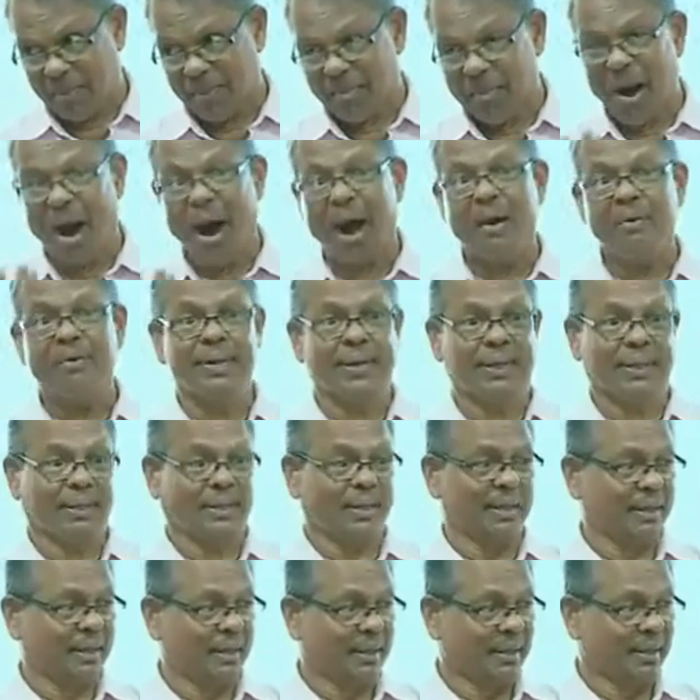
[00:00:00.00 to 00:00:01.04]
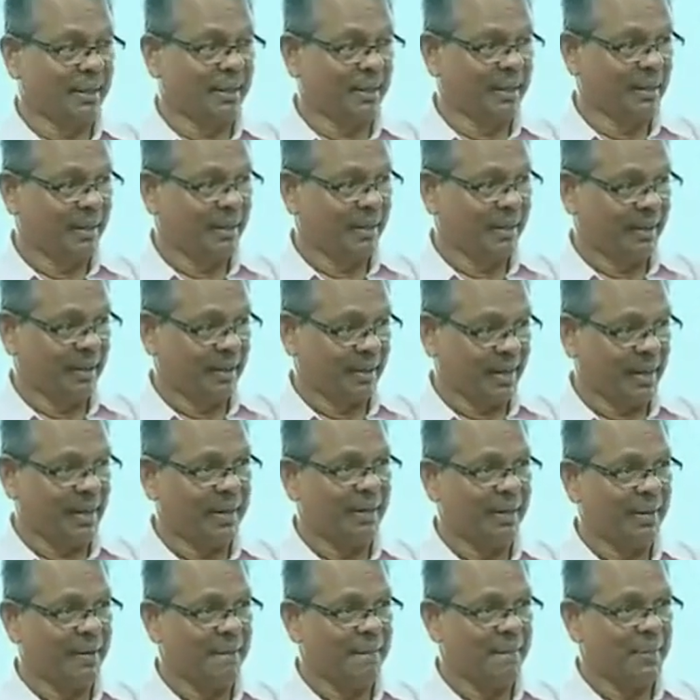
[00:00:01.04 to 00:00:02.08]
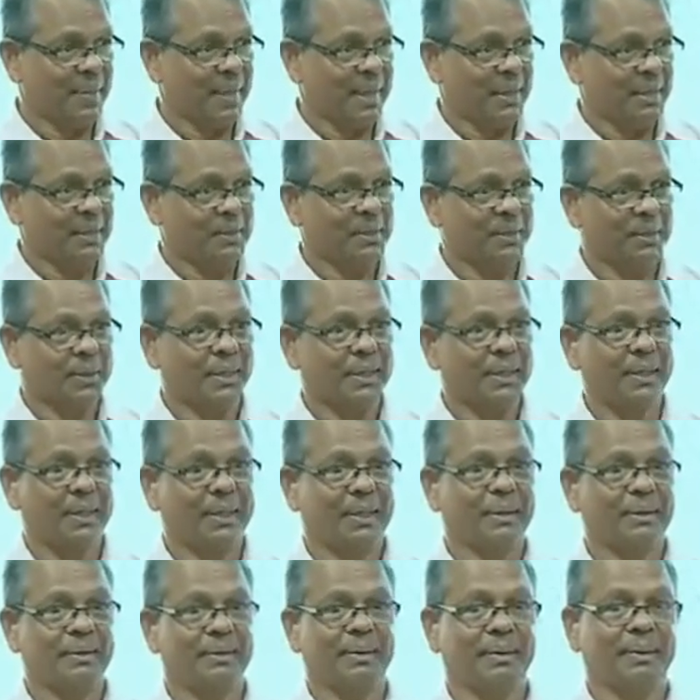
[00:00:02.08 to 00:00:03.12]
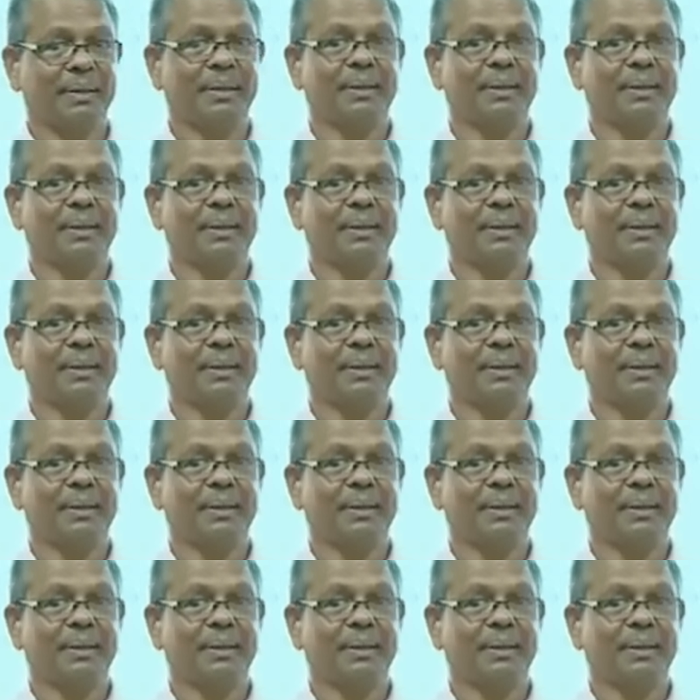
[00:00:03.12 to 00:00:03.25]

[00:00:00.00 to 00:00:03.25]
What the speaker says: Bhaveti, right? So in the